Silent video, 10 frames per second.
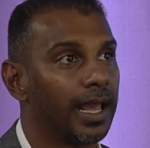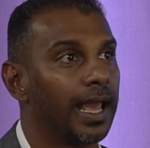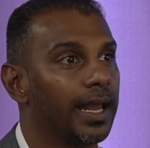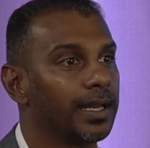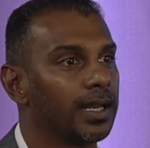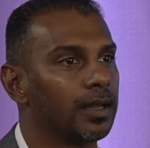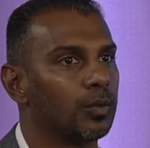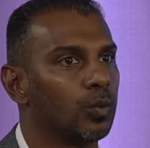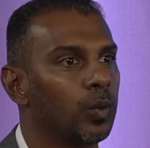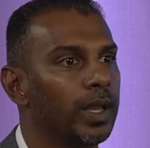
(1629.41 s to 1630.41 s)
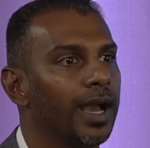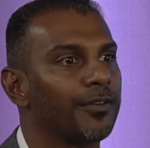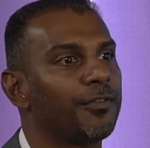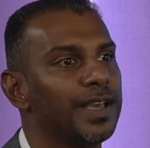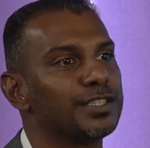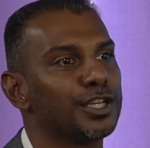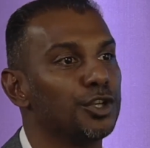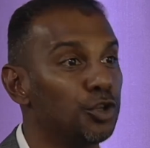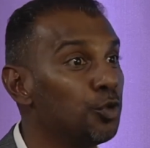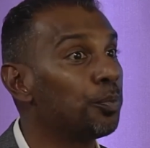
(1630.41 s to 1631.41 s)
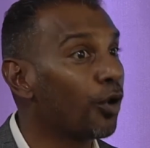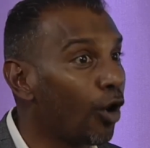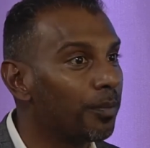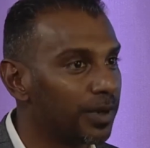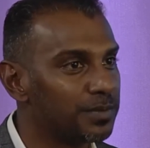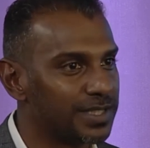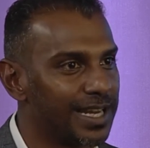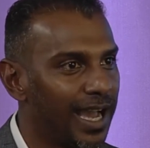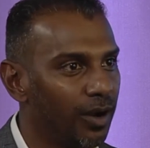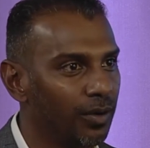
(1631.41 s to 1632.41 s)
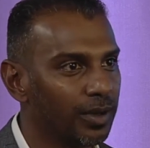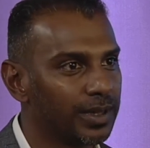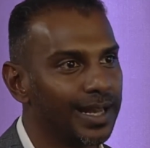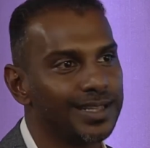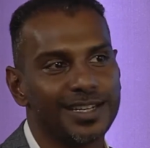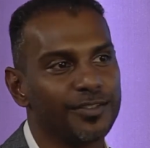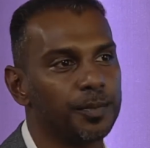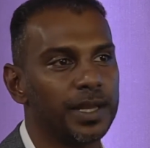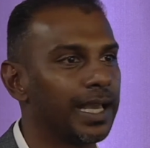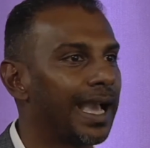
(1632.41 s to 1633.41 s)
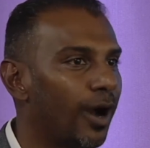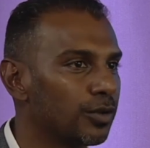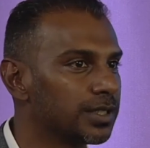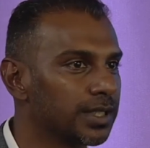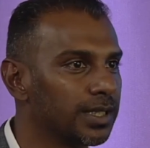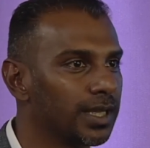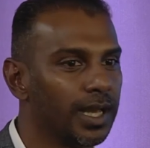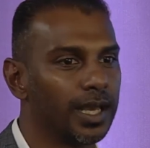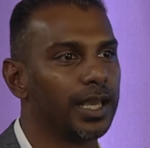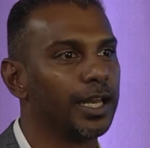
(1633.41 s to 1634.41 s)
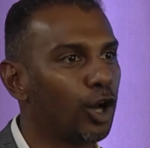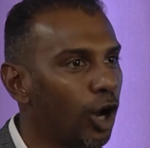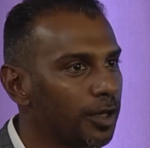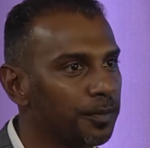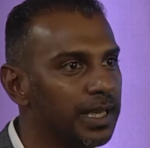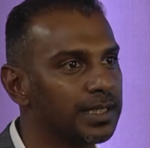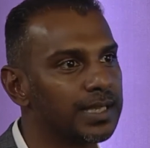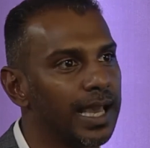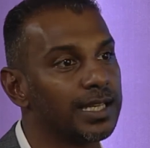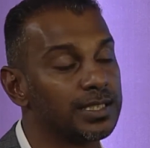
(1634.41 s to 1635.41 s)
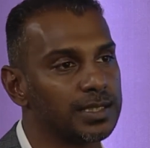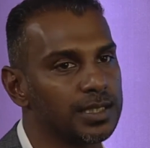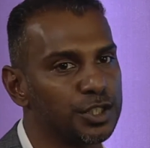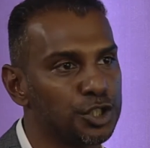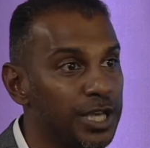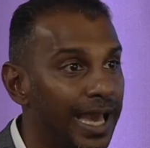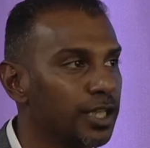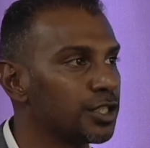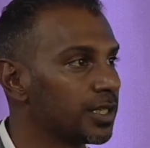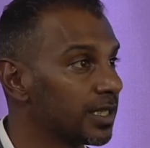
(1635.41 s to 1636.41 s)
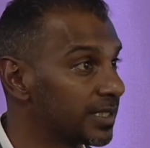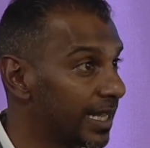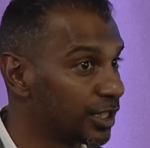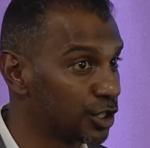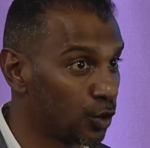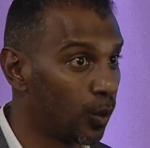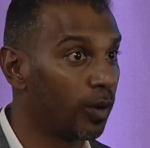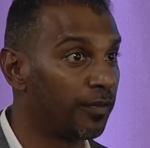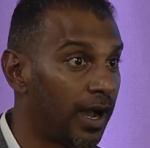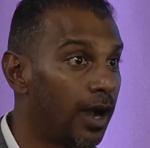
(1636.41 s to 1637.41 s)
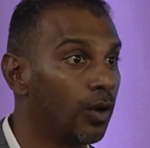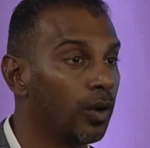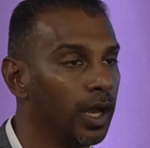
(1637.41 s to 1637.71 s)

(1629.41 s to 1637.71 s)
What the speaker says: and we are facing new problems now that has never been encountered in economies, and it's challenging the status quo of how